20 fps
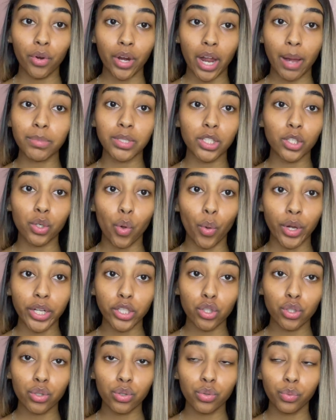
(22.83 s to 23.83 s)
I'm still going
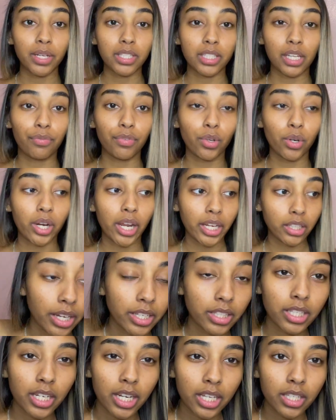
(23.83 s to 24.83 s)
to because I feel like
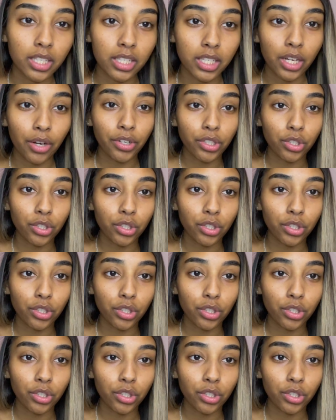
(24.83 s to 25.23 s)
it's necessary